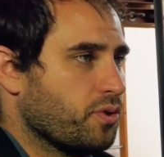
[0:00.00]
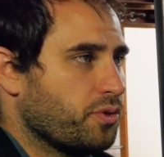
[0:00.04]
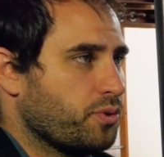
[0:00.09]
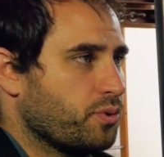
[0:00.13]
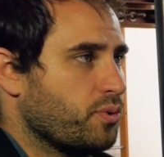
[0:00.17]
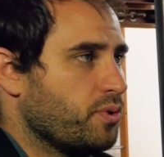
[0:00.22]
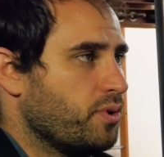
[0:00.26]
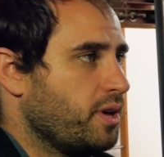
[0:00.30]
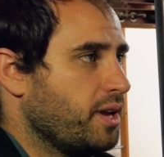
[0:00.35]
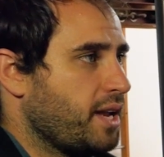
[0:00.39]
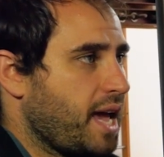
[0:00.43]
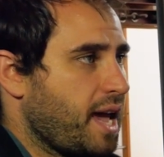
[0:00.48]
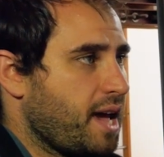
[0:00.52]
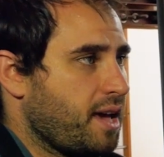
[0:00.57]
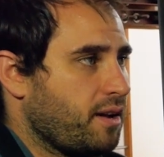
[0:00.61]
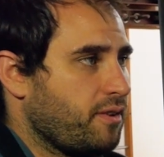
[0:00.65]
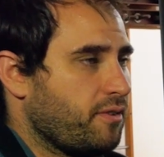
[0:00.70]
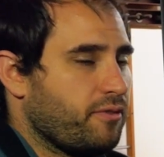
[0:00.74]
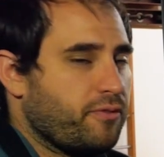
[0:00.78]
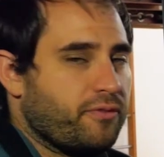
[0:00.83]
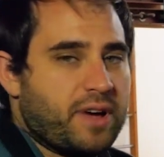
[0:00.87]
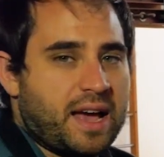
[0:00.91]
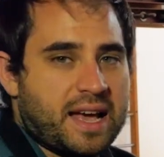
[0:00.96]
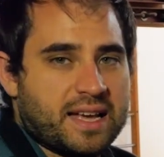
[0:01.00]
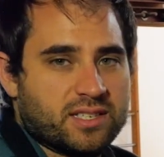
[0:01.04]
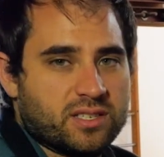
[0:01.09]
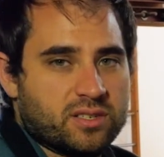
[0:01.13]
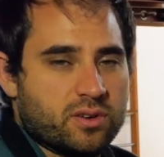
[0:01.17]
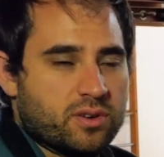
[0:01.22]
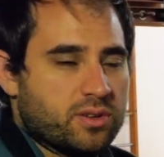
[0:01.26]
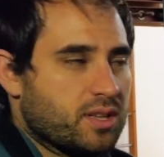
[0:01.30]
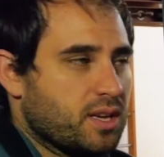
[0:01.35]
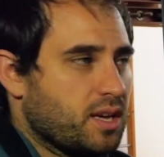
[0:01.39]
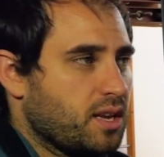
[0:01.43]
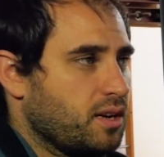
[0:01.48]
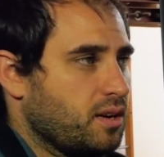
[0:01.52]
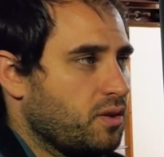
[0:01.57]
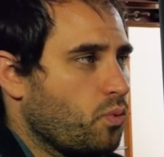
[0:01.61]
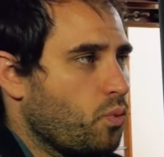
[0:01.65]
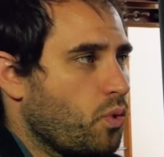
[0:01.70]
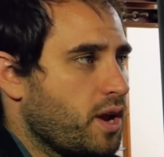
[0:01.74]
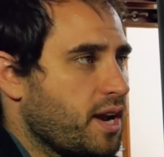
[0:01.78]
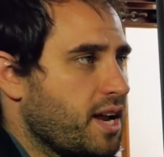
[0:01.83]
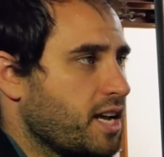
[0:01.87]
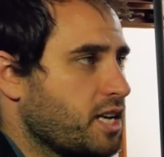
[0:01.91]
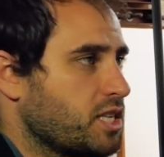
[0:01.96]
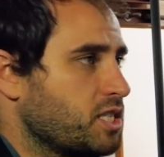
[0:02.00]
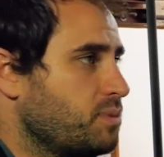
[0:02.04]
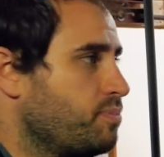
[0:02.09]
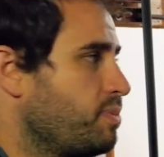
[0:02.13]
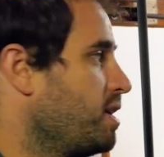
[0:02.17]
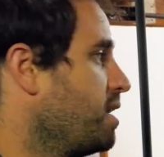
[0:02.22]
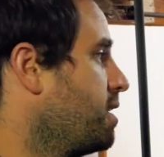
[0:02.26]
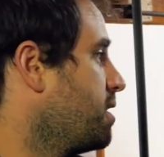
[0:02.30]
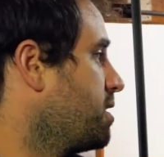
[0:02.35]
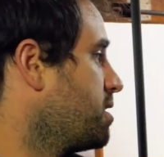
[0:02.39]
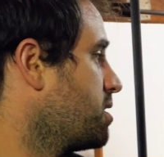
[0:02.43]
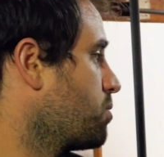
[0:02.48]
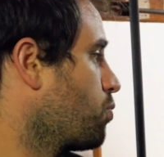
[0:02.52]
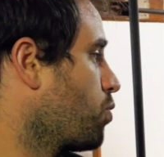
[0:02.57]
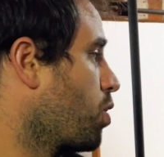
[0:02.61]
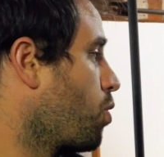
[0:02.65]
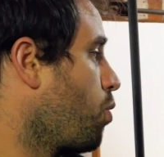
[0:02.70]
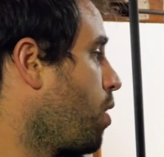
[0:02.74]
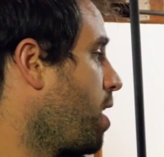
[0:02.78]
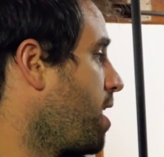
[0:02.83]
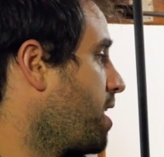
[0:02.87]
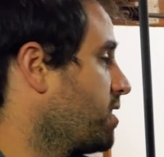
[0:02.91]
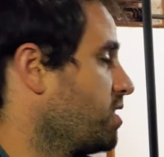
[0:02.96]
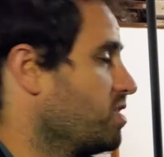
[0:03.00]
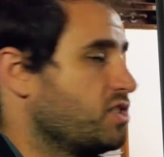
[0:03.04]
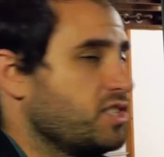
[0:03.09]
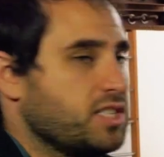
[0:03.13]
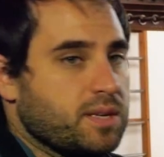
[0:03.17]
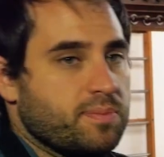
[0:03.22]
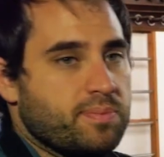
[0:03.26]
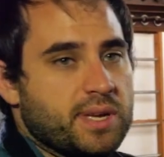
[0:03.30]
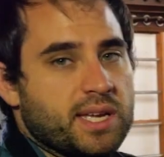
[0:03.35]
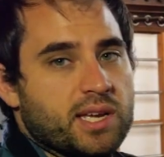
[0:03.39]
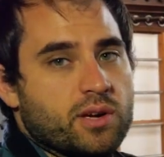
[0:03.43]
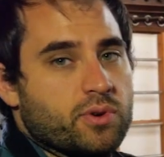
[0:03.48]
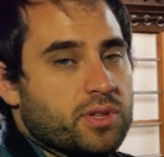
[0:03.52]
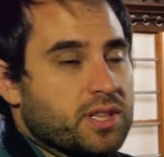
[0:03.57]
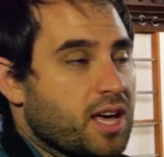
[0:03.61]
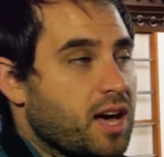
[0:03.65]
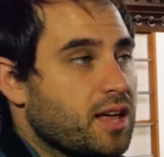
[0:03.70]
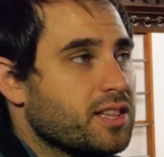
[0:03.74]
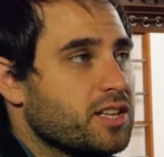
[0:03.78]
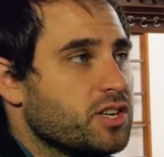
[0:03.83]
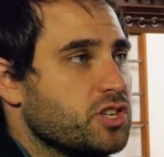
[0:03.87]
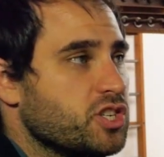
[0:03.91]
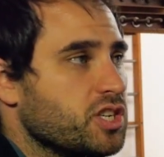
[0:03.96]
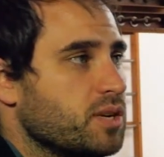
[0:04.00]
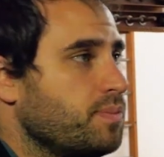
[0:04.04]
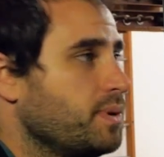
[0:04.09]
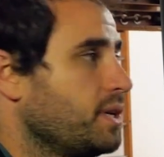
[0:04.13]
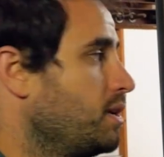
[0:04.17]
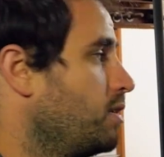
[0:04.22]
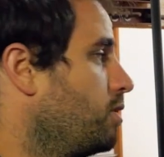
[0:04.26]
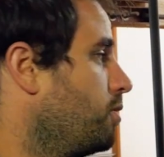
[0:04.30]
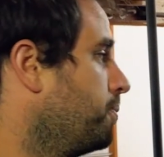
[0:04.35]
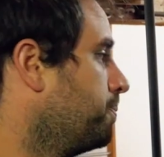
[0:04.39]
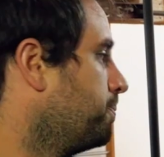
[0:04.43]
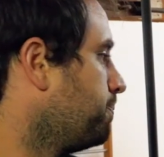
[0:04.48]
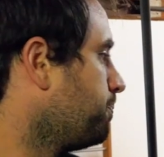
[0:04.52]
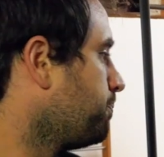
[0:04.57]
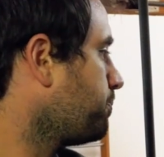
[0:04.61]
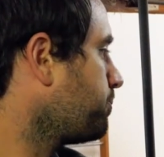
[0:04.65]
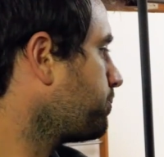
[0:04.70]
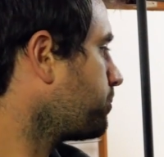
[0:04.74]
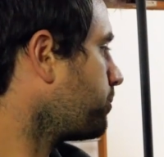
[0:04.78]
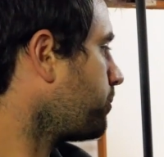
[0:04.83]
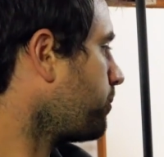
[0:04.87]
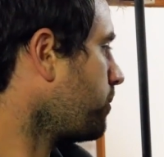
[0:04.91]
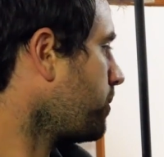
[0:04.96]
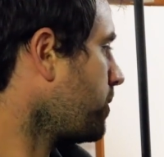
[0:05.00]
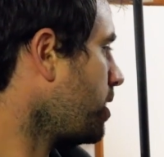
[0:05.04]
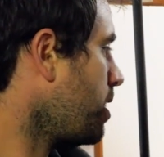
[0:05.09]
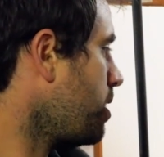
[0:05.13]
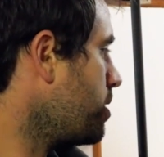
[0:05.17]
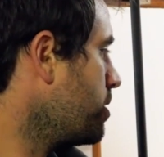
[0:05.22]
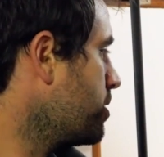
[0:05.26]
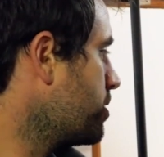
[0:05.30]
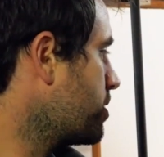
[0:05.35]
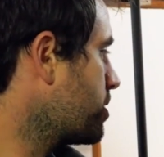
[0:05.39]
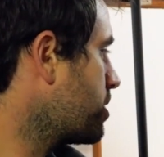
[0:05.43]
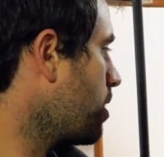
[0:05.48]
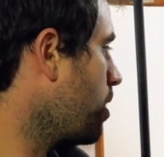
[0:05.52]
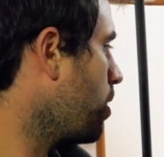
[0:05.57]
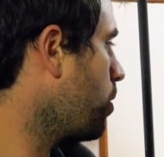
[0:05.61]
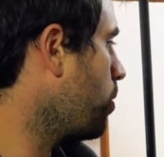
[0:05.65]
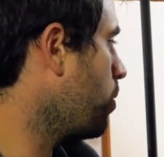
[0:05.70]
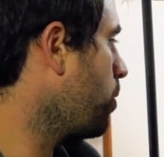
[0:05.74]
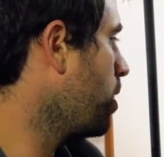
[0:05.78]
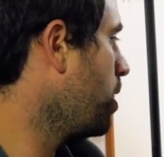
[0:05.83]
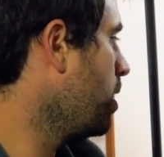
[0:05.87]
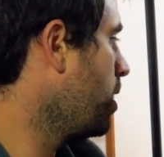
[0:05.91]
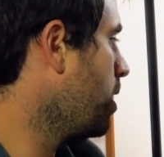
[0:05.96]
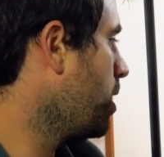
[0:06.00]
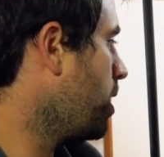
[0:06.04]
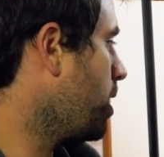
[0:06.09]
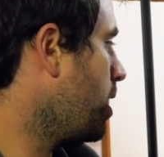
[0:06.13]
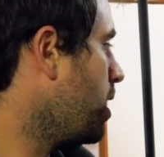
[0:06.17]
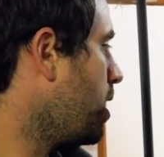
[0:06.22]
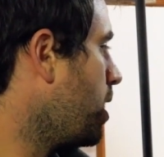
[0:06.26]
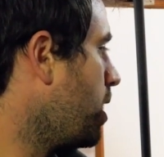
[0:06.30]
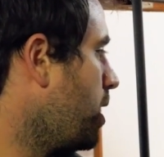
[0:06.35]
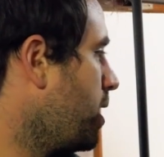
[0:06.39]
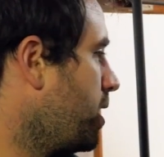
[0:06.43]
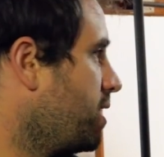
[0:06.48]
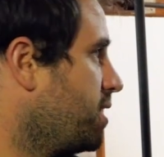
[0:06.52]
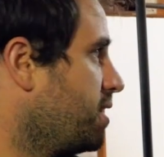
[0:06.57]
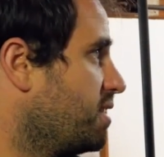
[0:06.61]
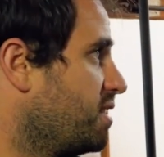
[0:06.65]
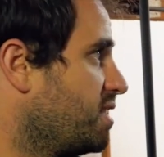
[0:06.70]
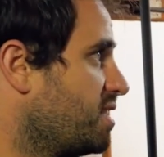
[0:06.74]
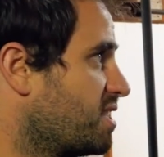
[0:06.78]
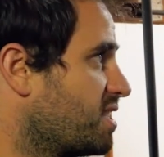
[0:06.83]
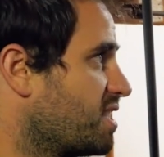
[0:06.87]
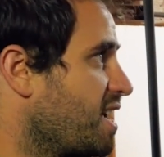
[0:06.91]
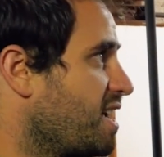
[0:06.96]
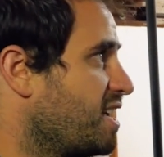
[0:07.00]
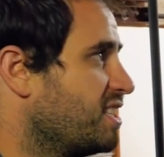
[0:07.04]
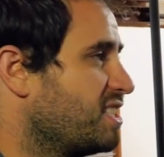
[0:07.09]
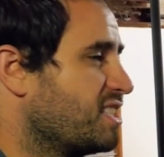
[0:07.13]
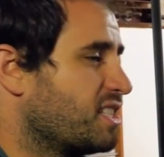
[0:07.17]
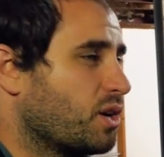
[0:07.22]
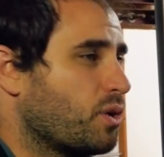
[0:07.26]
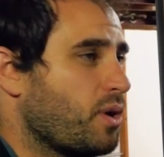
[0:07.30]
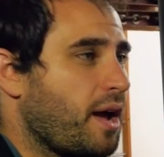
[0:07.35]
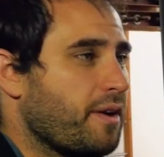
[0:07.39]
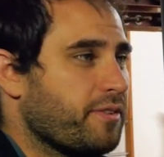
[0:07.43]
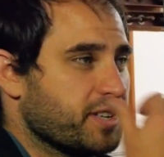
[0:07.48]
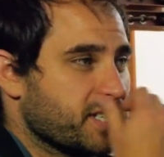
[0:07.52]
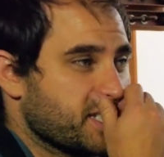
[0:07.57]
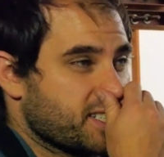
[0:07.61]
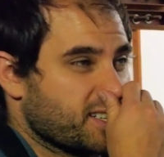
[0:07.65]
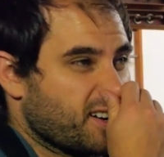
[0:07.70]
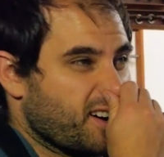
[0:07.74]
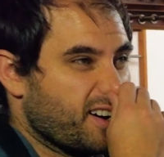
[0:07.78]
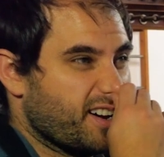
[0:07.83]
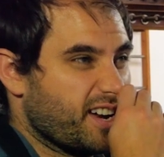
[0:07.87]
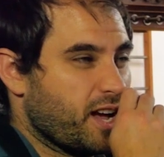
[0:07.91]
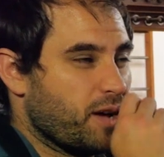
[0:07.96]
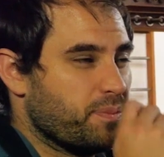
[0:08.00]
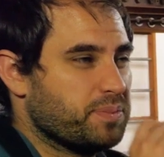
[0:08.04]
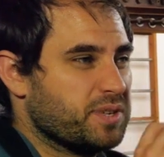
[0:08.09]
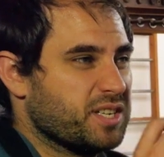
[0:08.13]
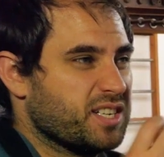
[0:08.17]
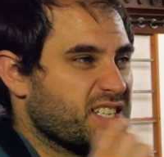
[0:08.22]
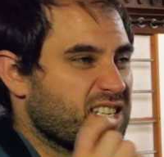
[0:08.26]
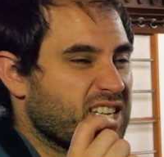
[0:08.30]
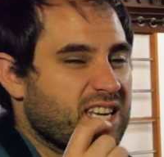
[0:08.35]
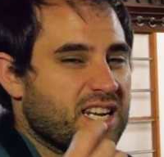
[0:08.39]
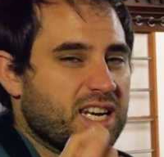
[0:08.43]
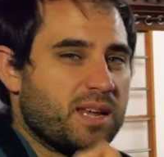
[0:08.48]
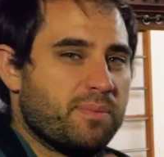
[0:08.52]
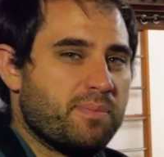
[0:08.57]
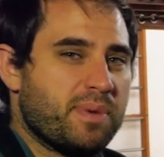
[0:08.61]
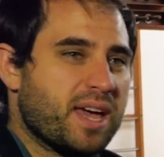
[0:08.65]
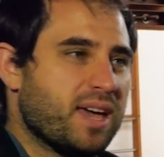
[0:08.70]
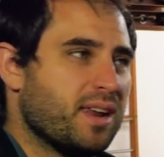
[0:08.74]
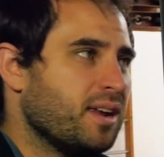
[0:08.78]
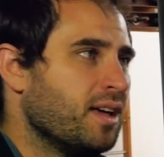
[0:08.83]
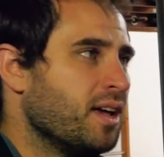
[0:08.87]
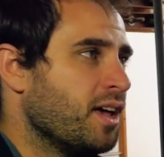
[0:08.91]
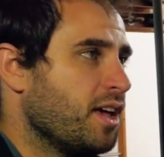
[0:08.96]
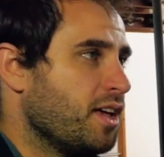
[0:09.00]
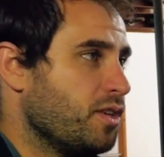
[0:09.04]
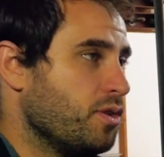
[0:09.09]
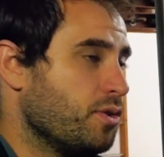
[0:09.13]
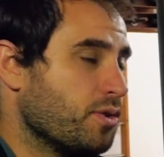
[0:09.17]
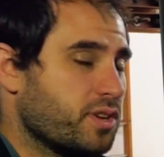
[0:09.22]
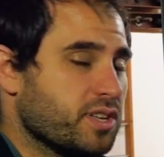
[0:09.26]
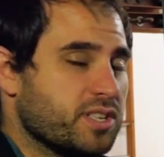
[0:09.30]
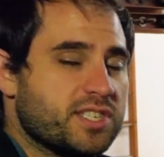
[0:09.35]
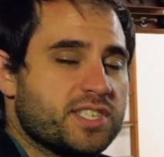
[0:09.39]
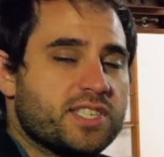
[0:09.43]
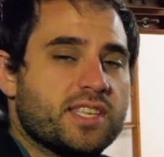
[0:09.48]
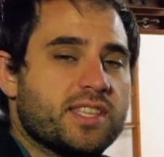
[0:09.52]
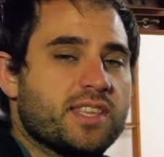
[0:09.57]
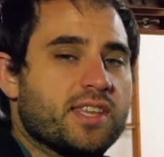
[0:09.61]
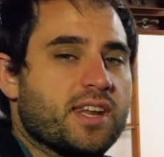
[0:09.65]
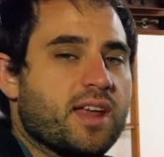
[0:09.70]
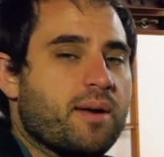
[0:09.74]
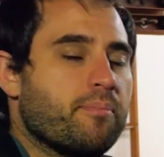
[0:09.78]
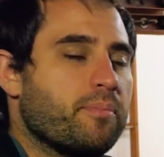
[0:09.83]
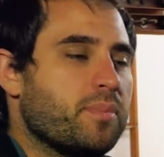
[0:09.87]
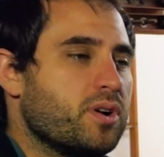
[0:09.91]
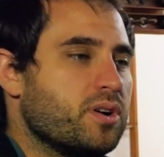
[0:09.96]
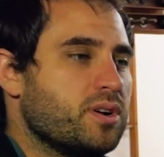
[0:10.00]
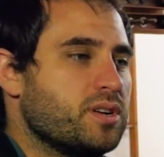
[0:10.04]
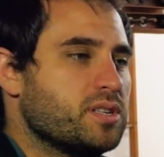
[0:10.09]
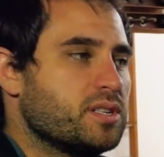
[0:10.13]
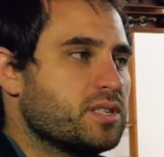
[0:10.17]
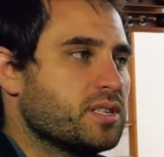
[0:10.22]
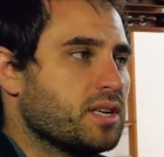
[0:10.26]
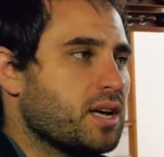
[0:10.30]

through it at faster than 1x speed is requiring the CPU and not the GPU. So in this case, the graphics card helped a teeny bit. You can see the numbers.